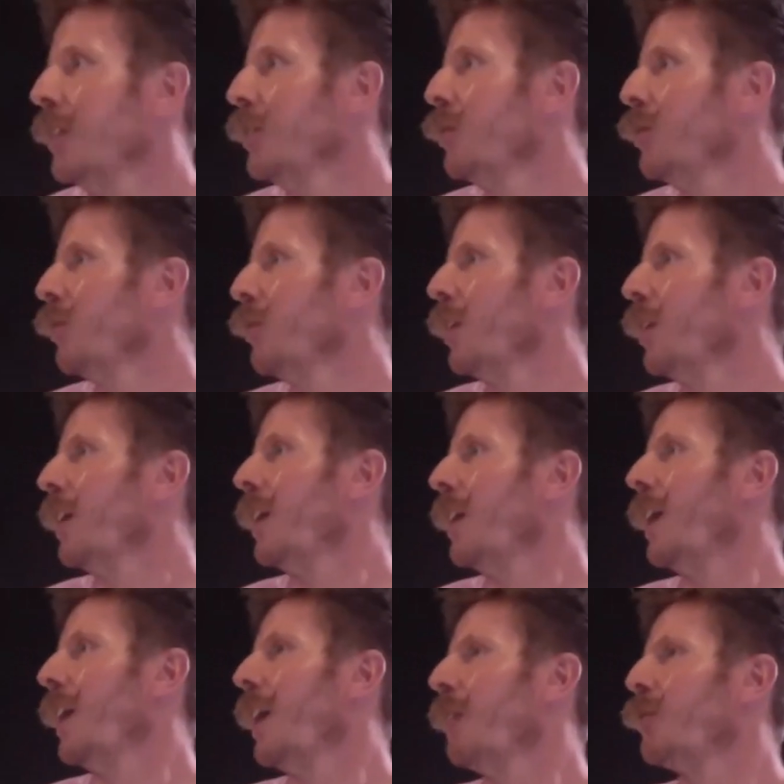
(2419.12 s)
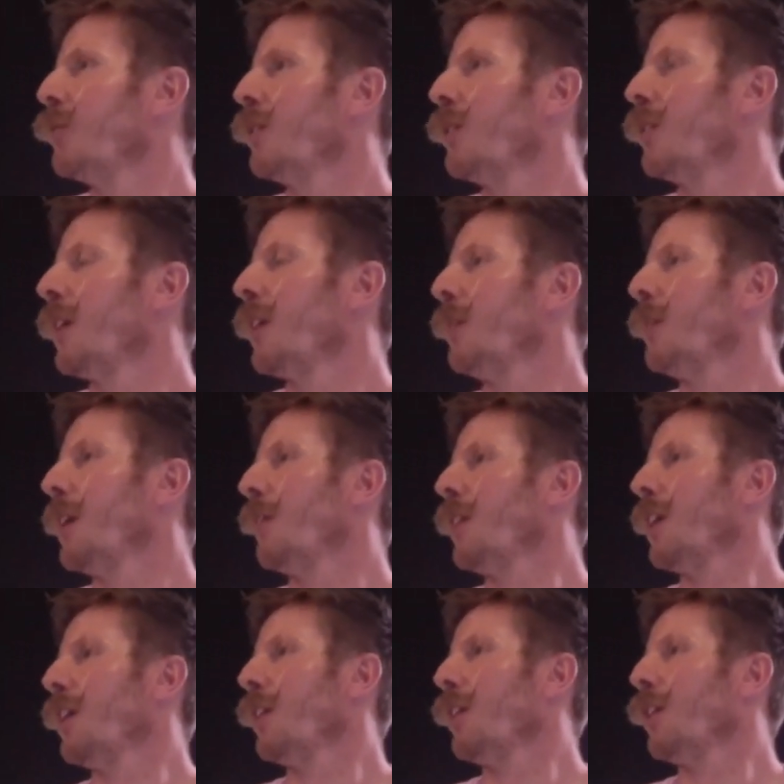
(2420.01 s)
Let me have a
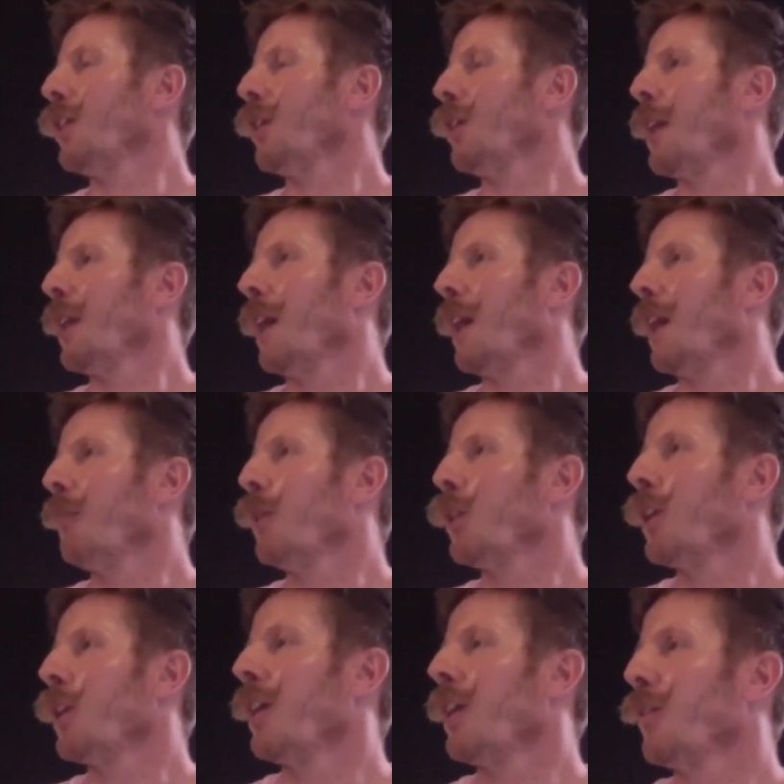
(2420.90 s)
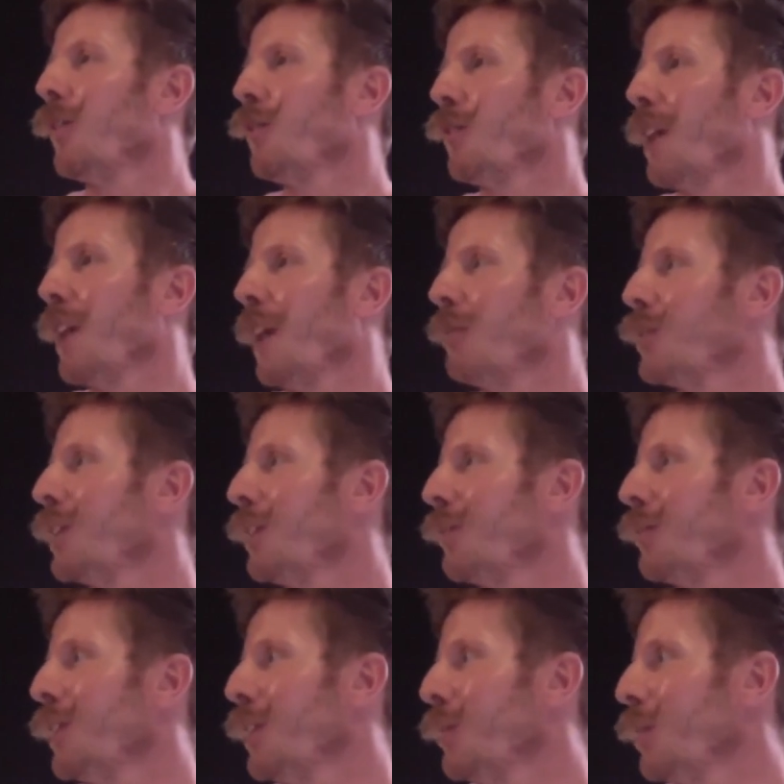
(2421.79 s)
little look up there. I'm trying to
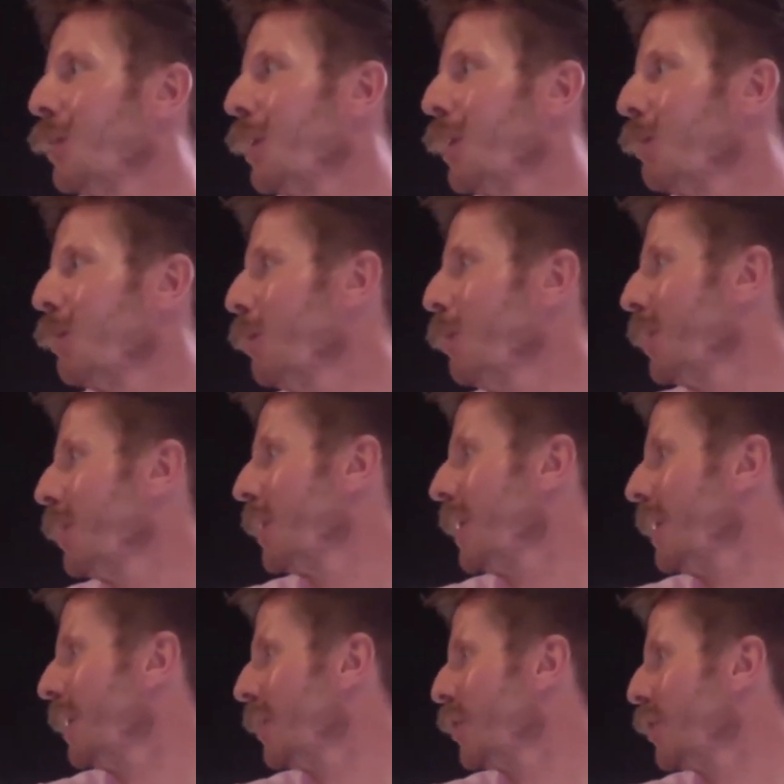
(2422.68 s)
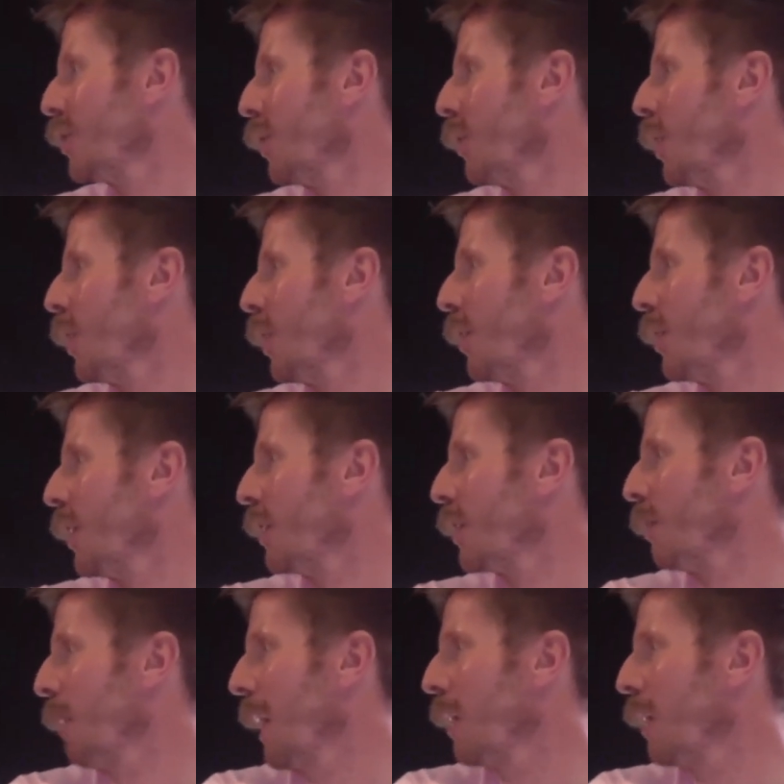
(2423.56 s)
read the one at the moment. There's
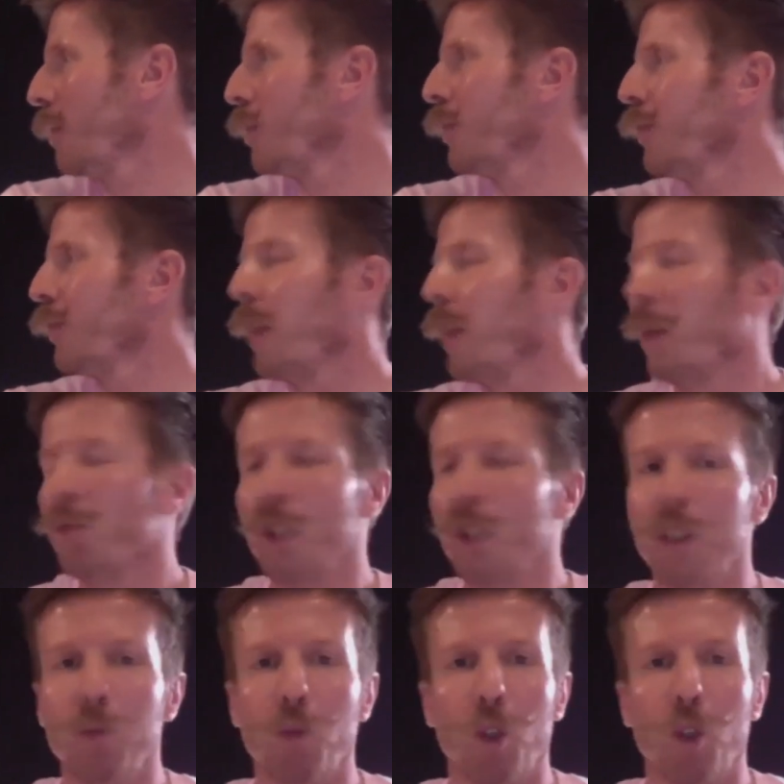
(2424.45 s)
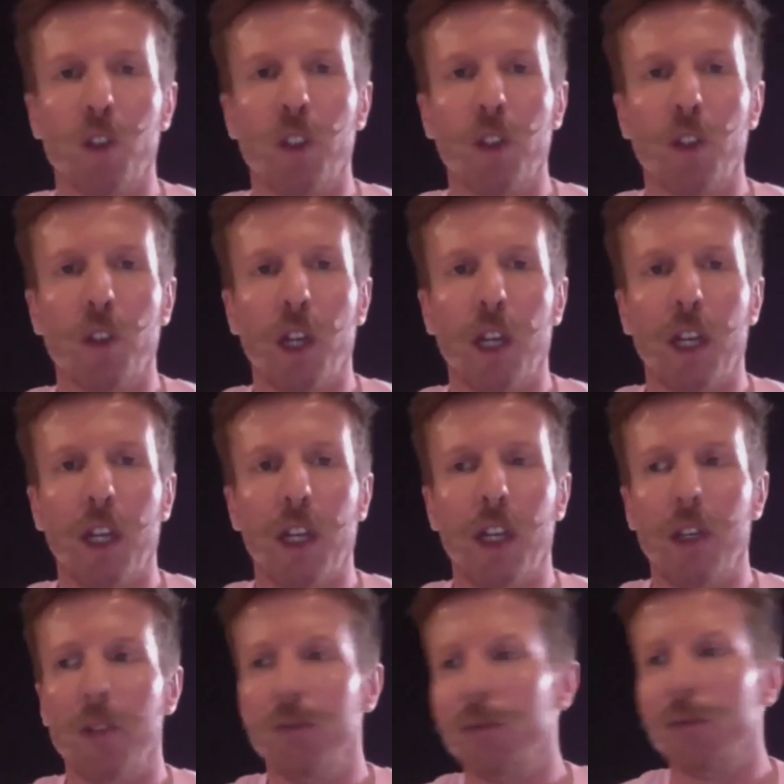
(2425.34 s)
the power of, I'm reading one,
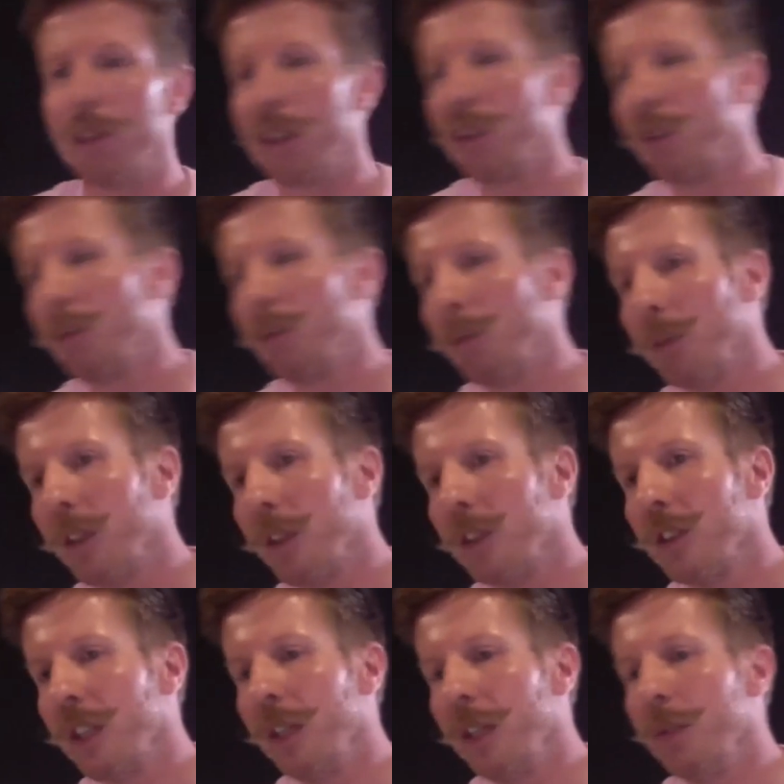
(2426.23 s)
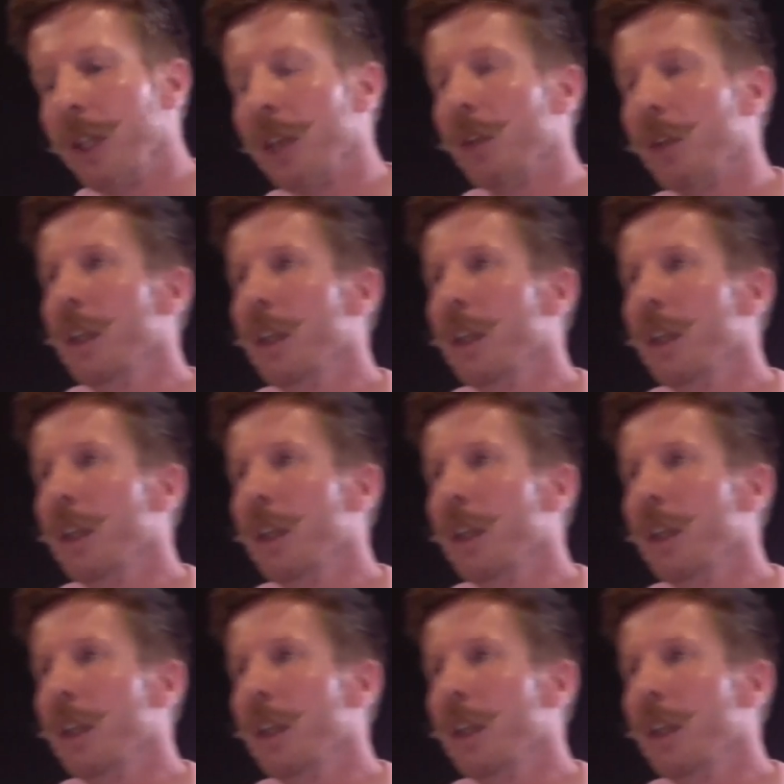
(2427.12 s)
I can't remember its name now.